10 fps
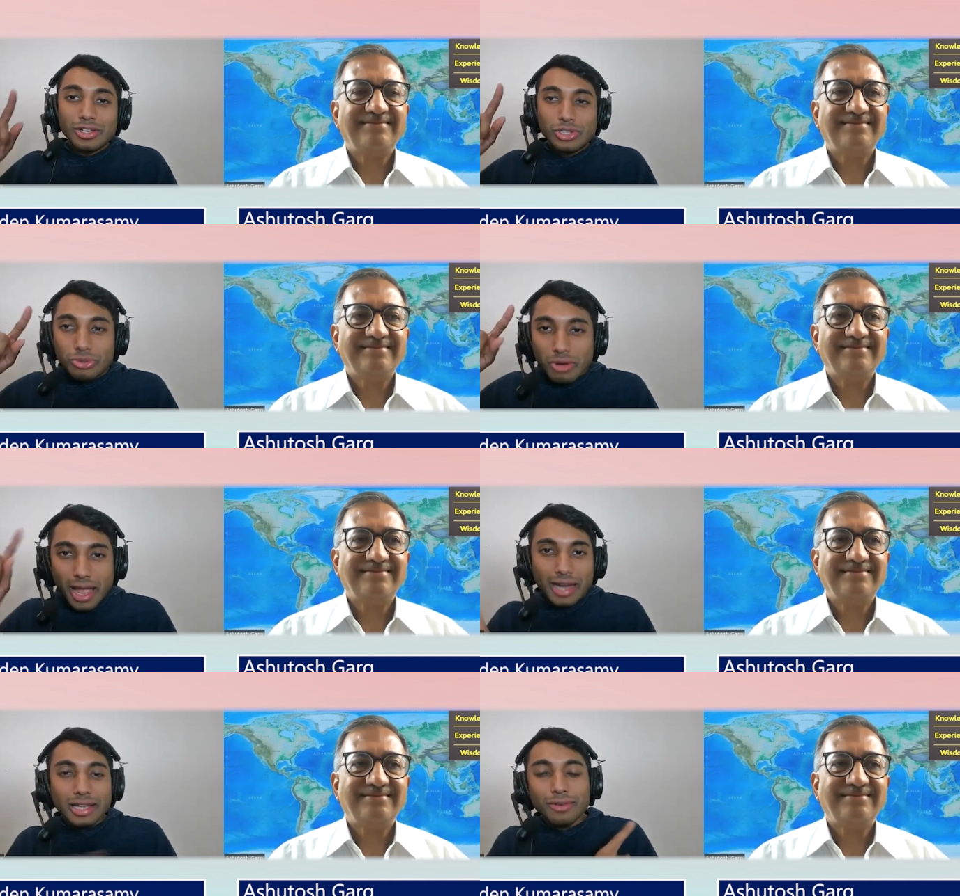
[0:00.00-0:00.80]
Speaker 1: Do
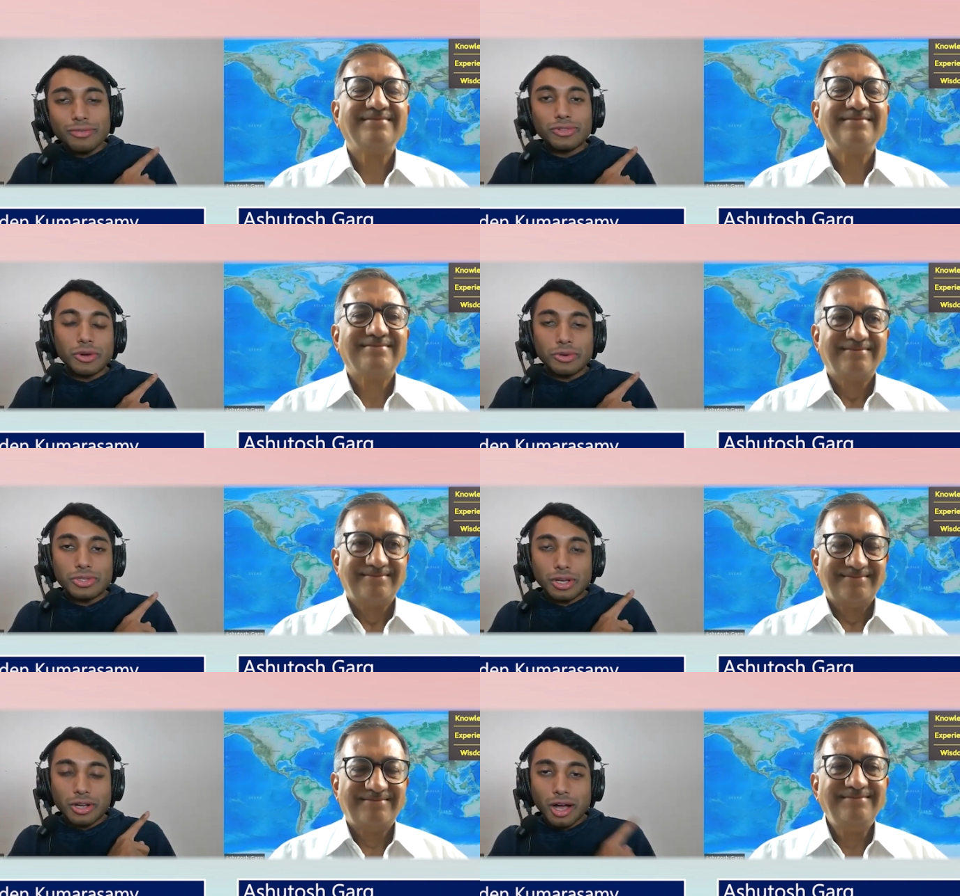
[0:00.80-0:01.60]
any of those
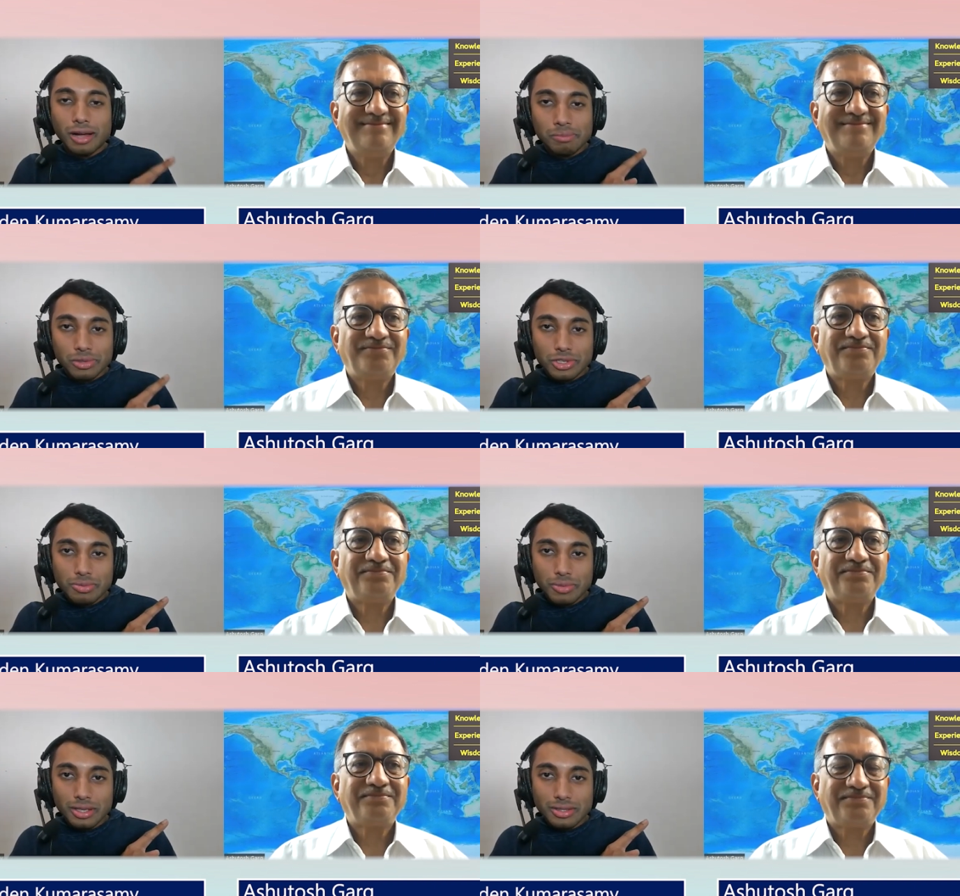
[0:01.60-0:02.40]

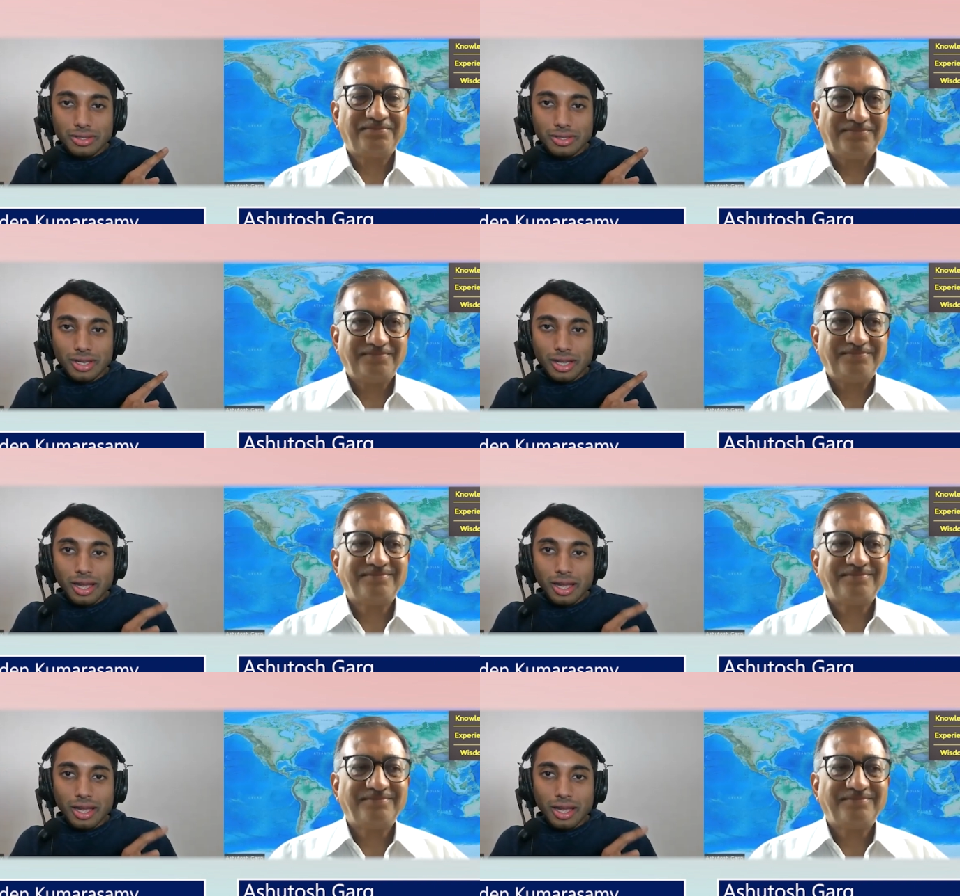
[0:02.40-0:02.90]
accomplishments